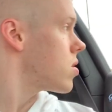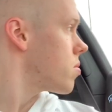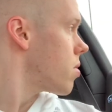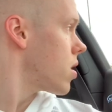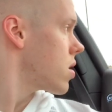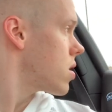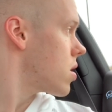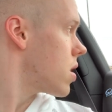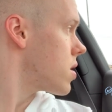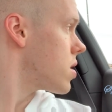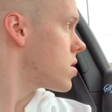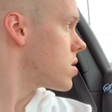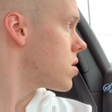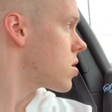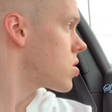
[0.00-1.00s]
the parking lot
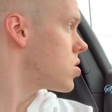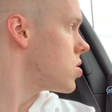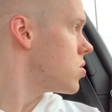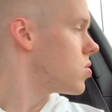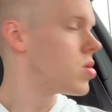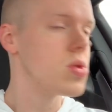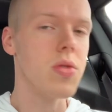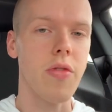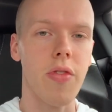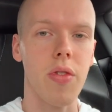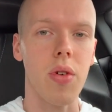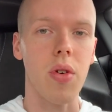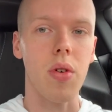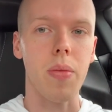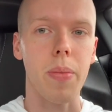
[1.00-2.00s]
doesn't look too, too
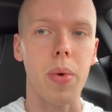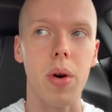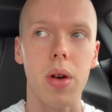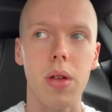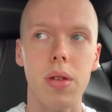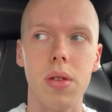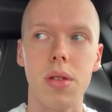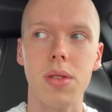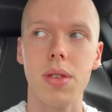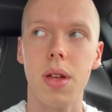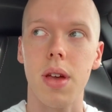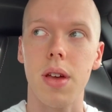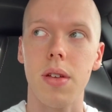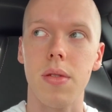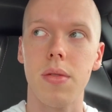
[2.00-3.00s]
full, but it's
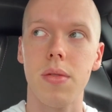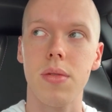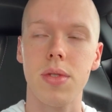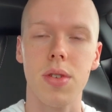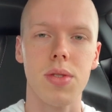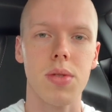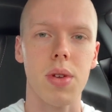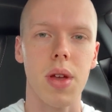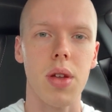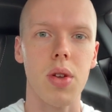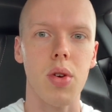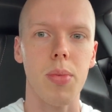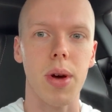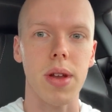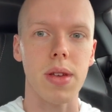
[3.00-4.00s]
not, it's also not
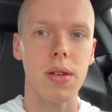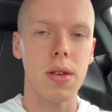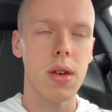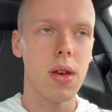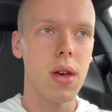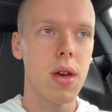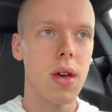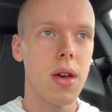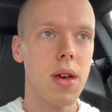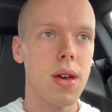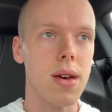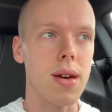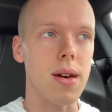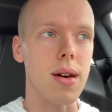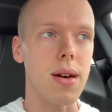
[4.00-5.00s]
nobody.
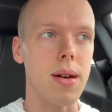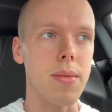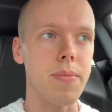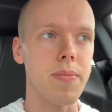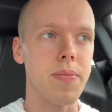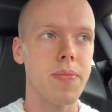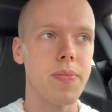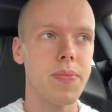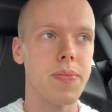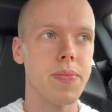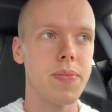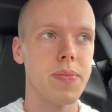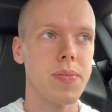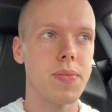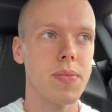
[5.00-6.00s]
Um,
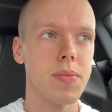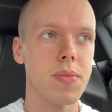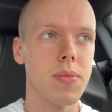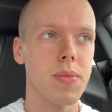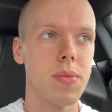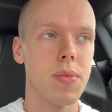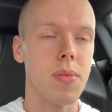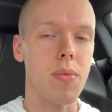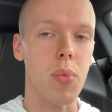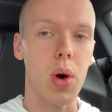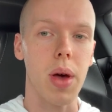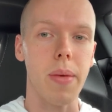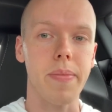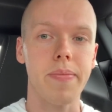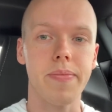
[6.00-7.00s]

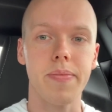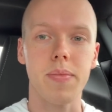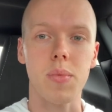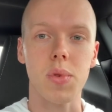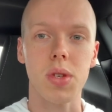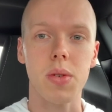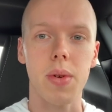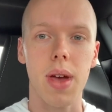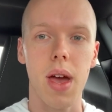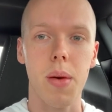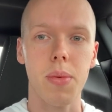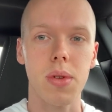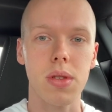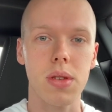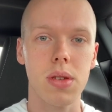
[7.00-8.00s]
but we'll see what
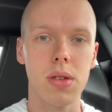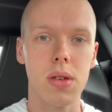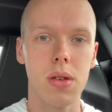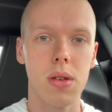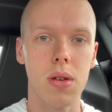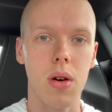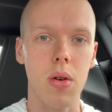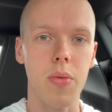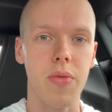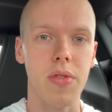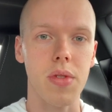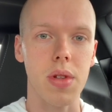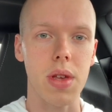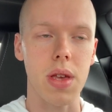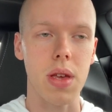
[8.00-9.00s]
happens.
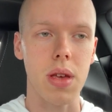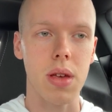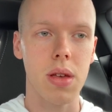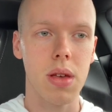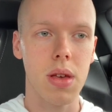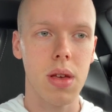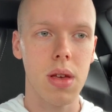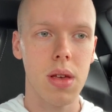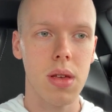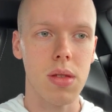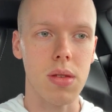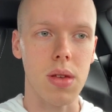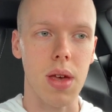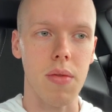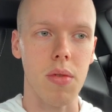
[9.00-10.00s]
Hopefully
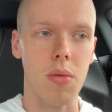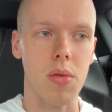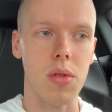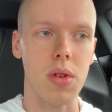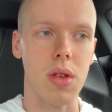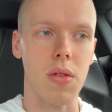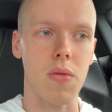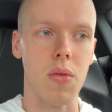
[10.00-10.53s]
we'll have what we're looking